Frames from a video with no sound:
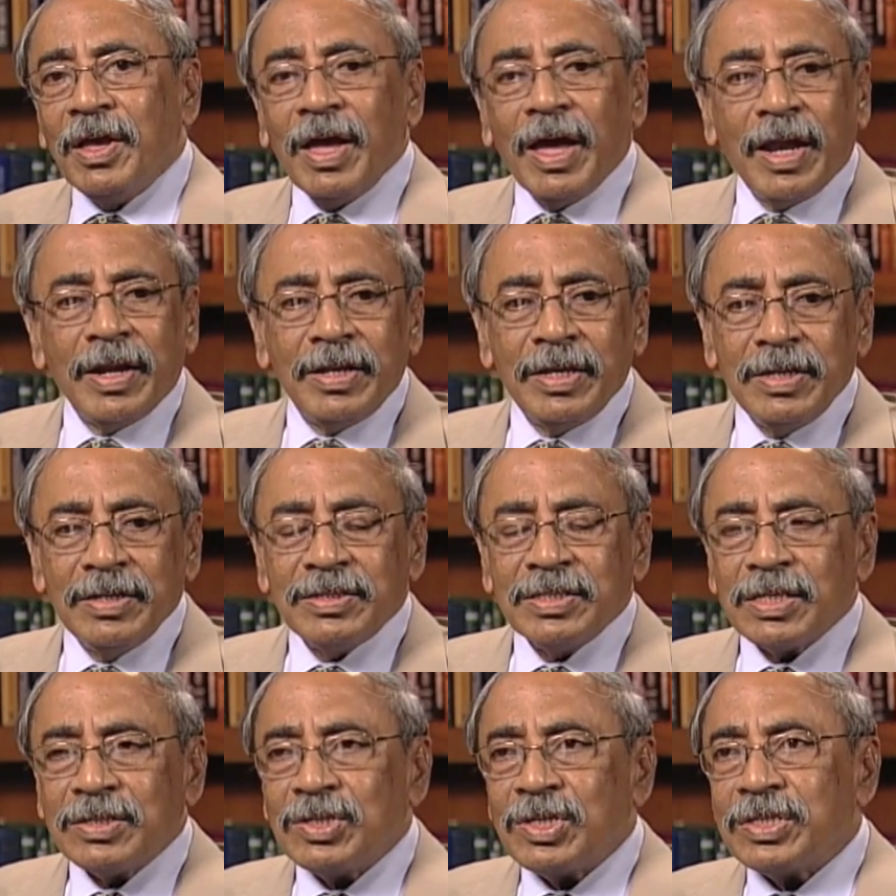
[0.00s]
And he
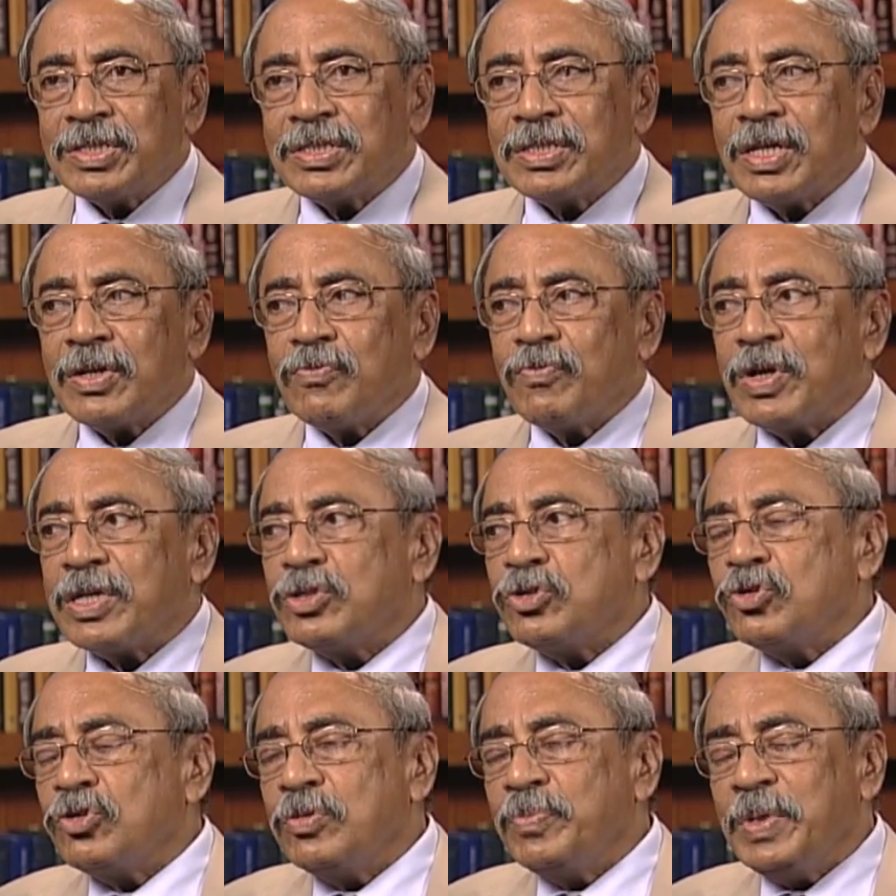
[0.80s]
suggested what
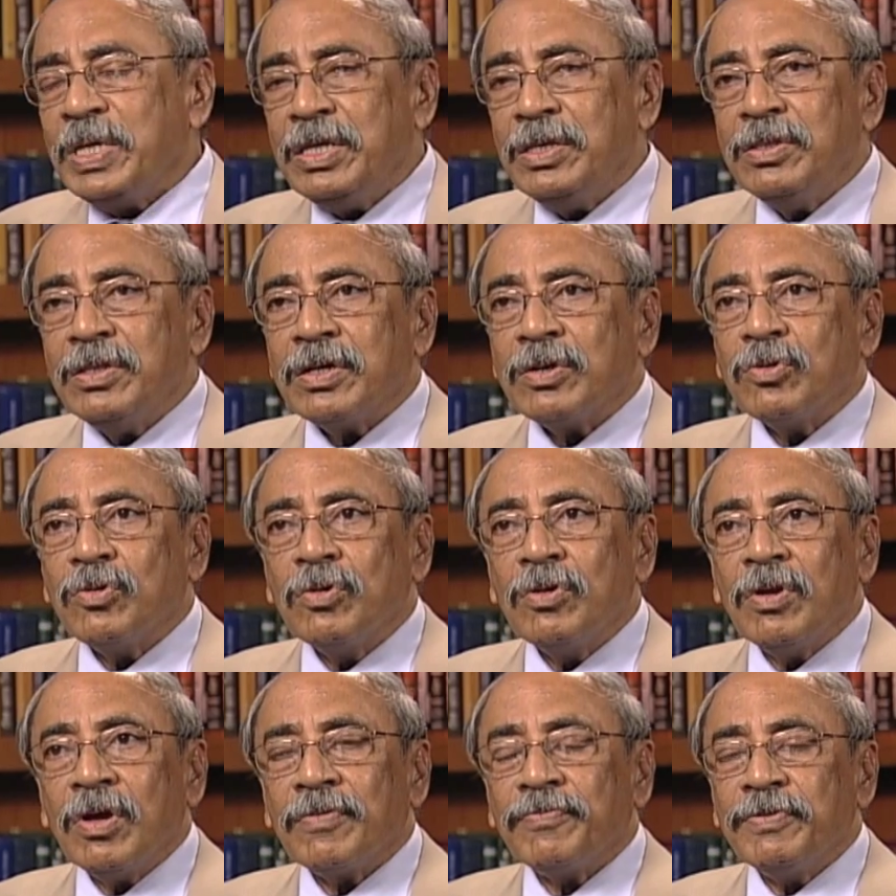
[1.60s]
should be the
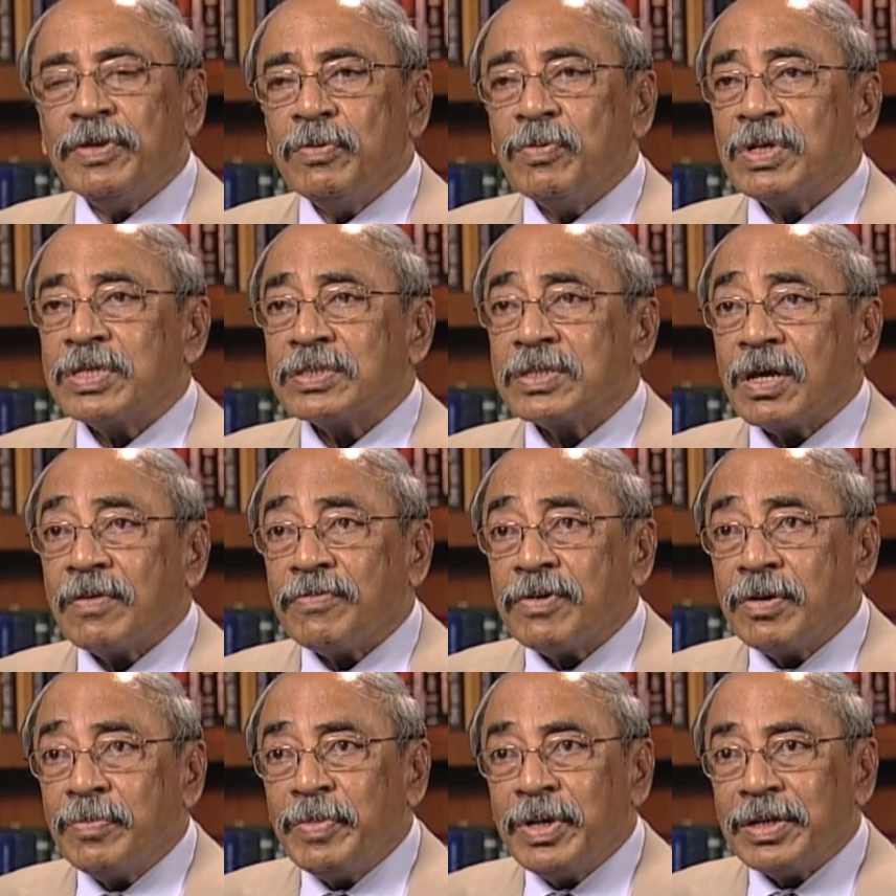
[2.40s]
role of US
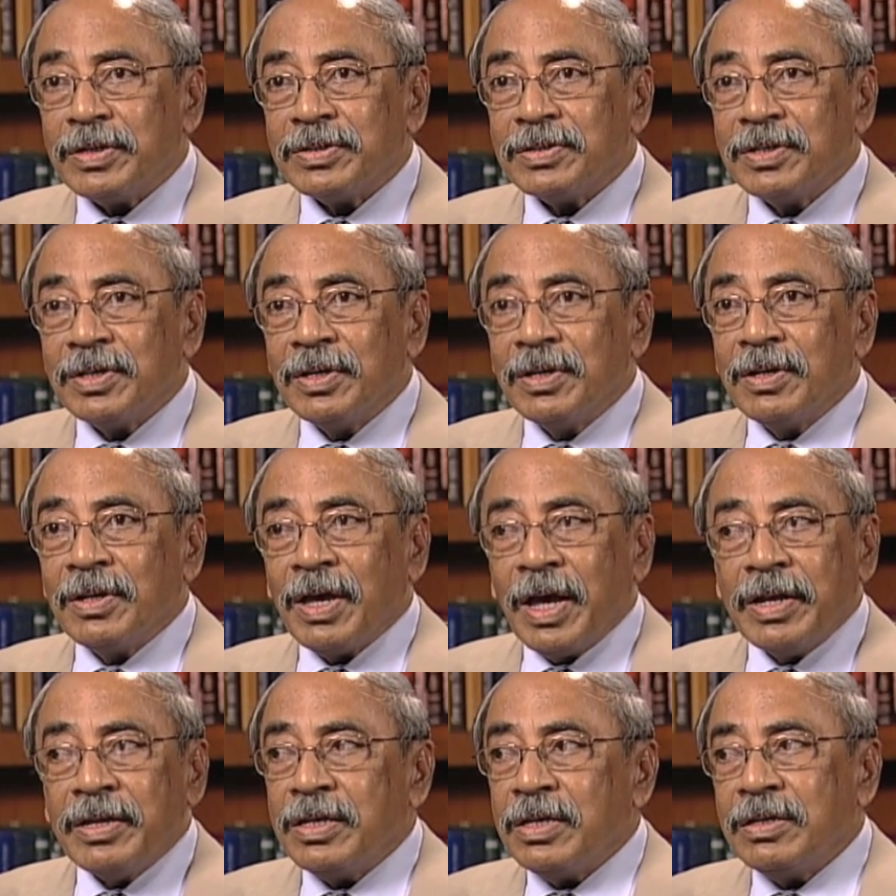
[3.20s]
government.
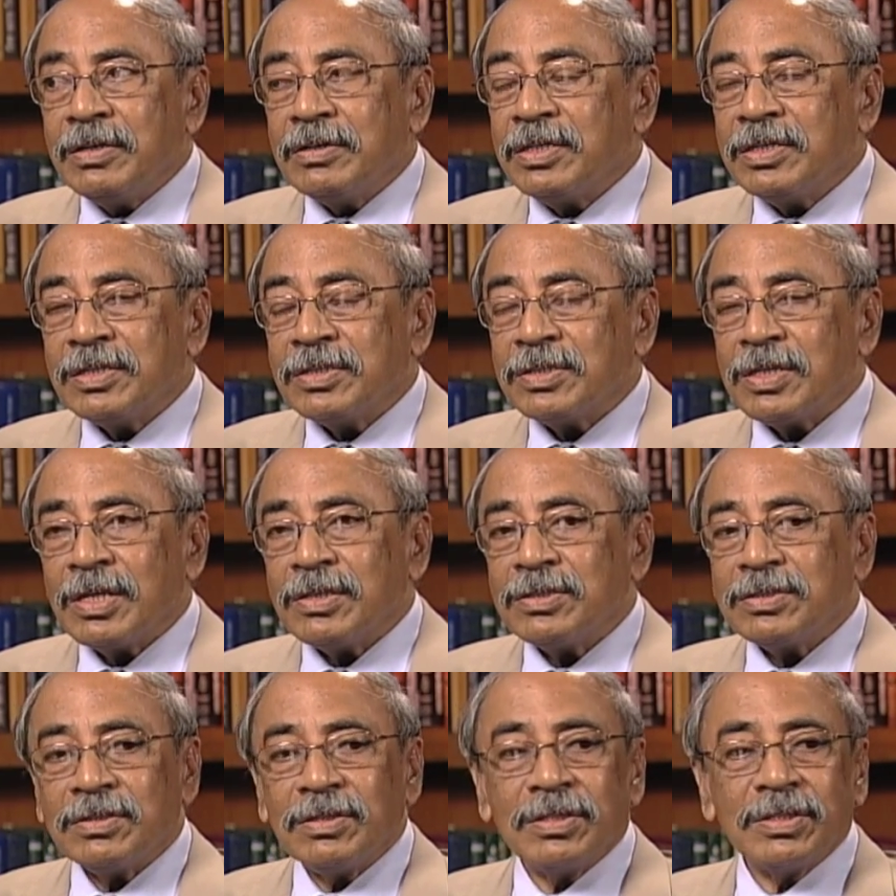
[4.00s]
And he
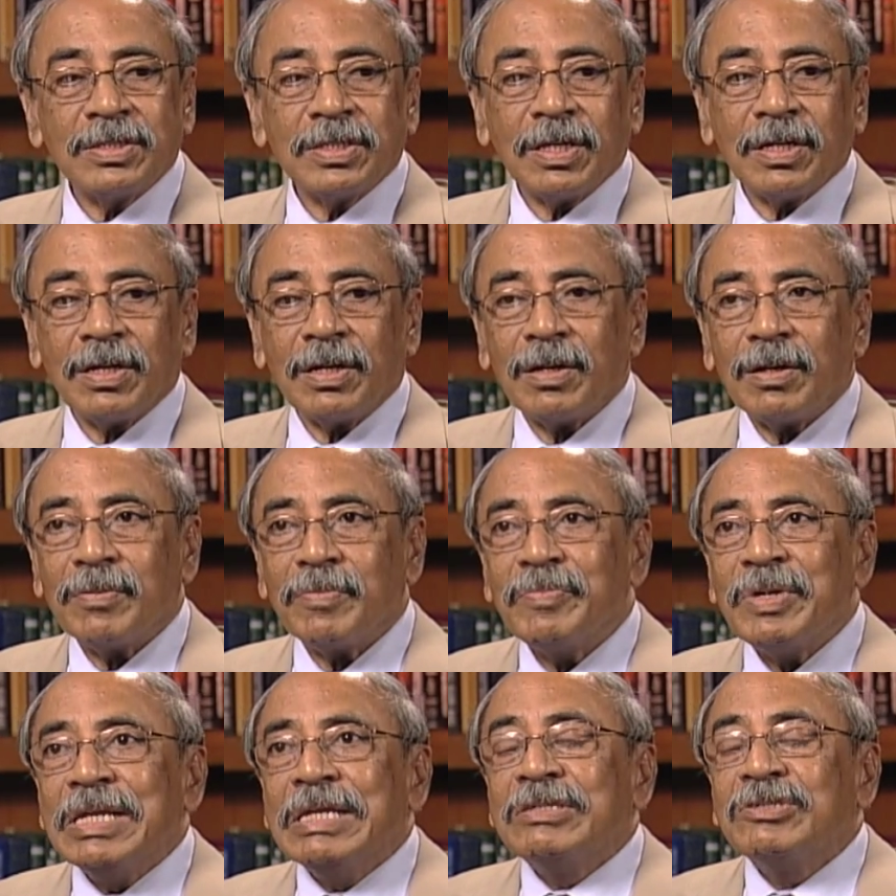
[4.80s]
criticized this uh,
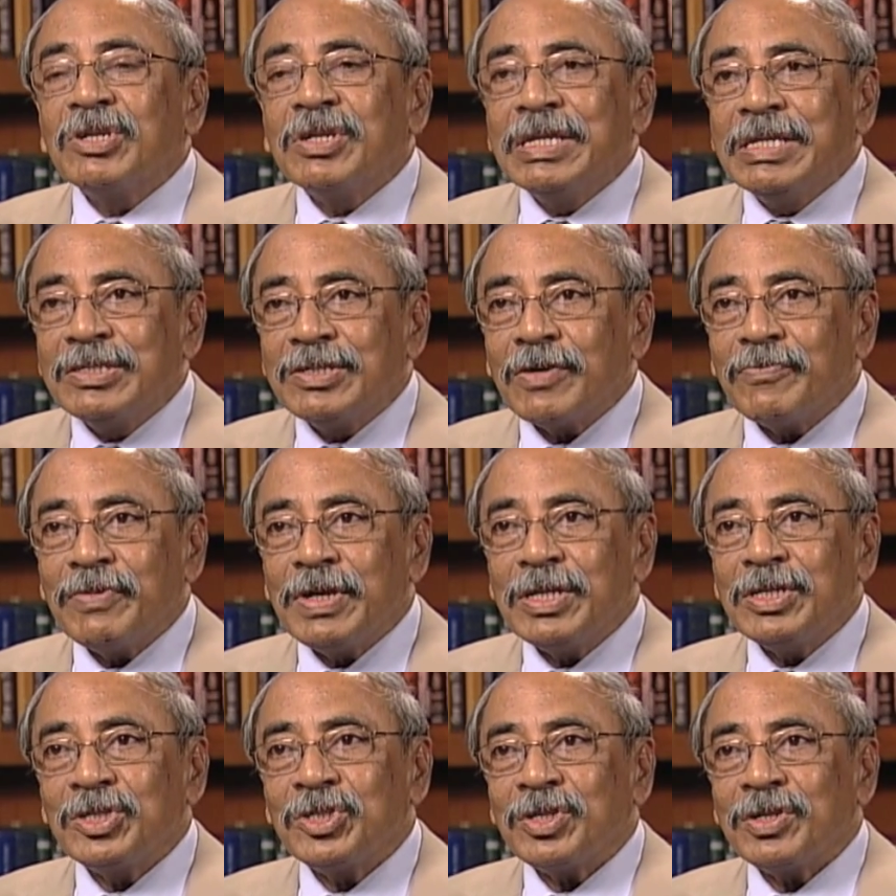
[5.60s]
military
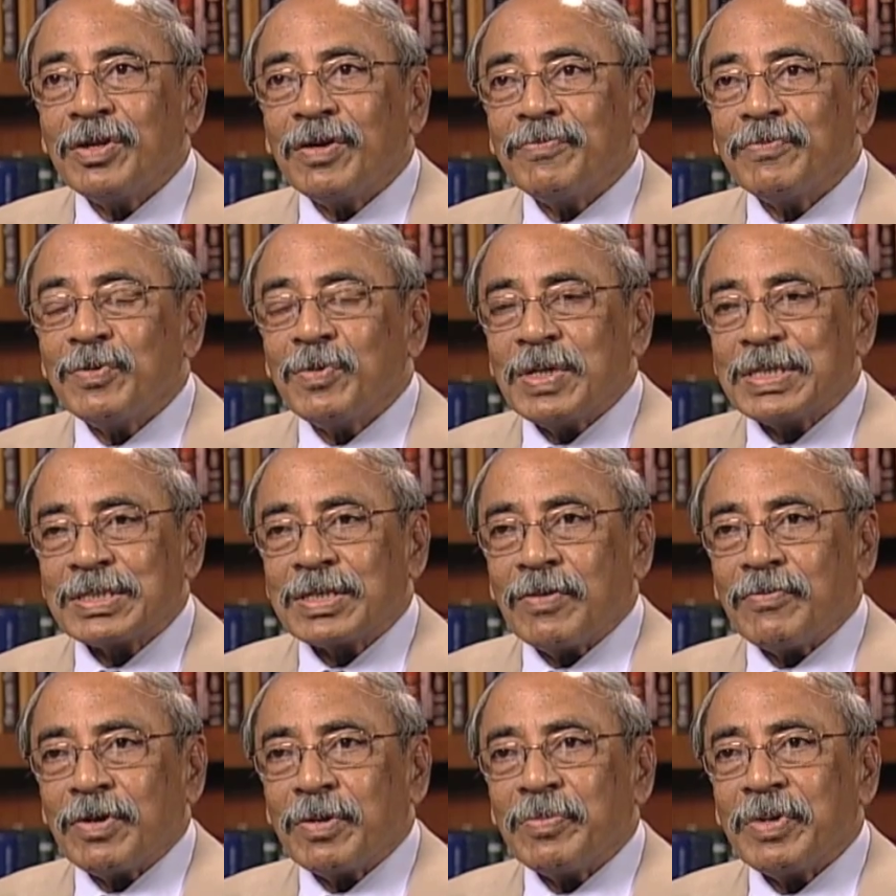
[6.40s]
intervention of US
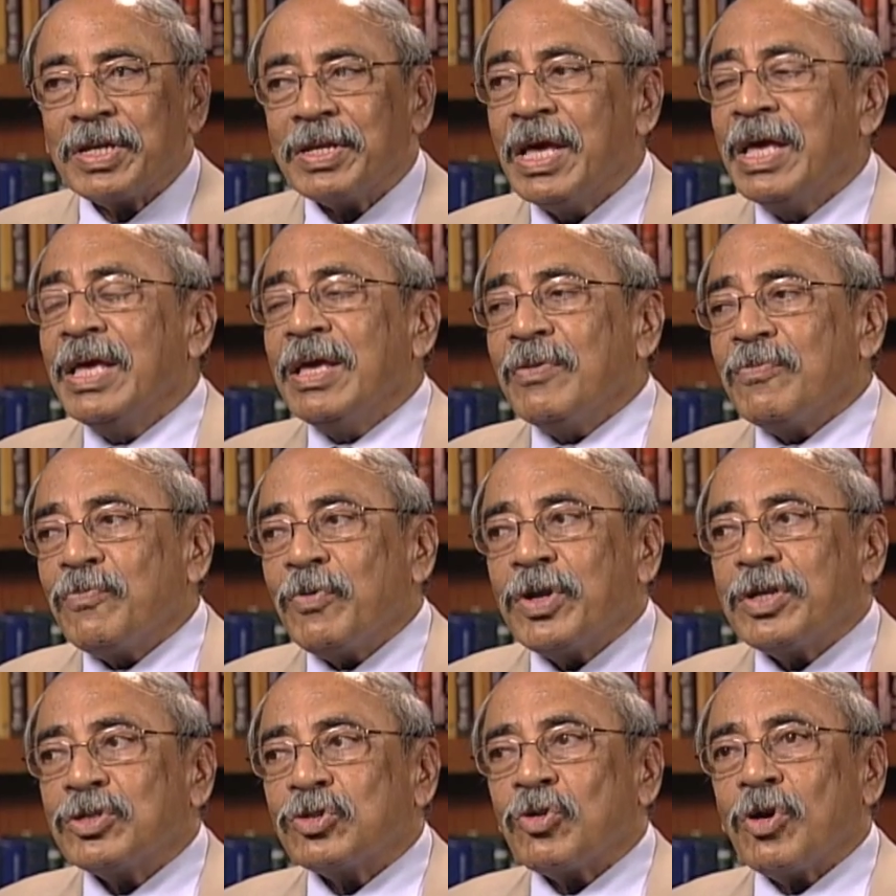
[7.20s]
government.
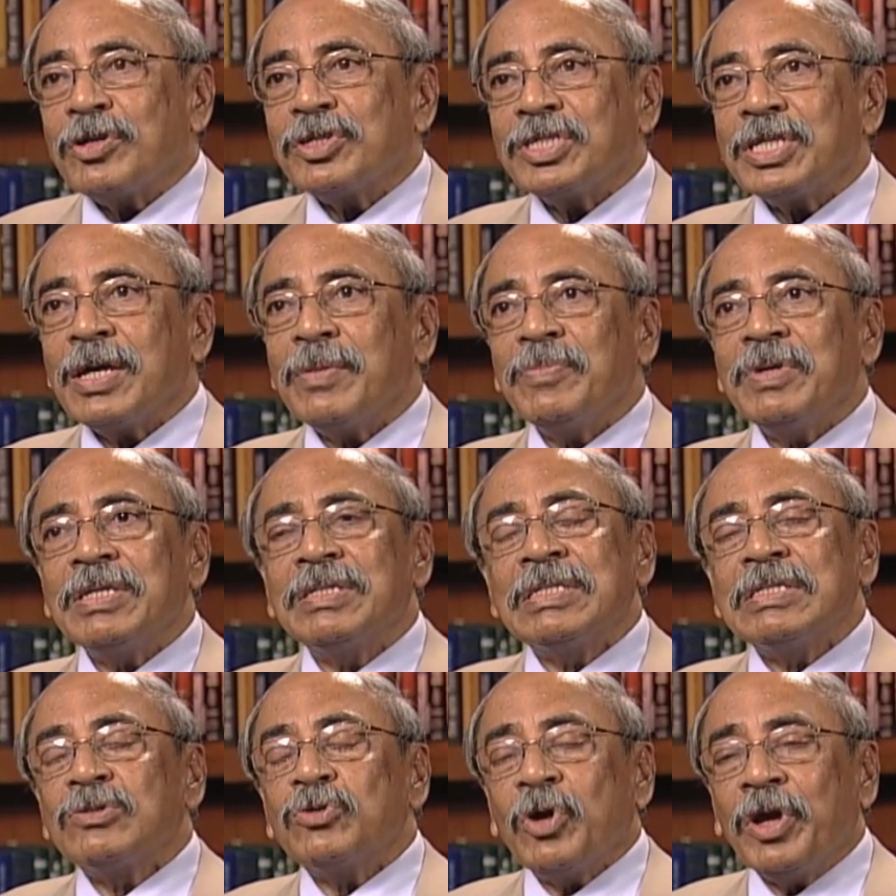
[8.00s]
For a short time, it
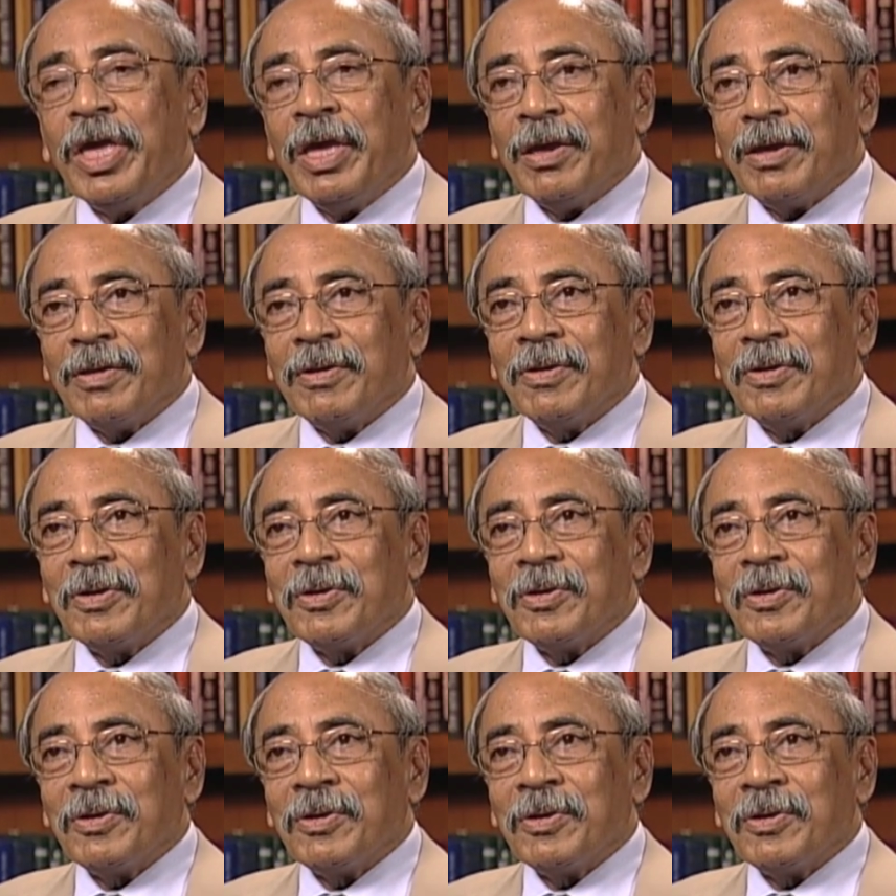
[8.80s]
is okay.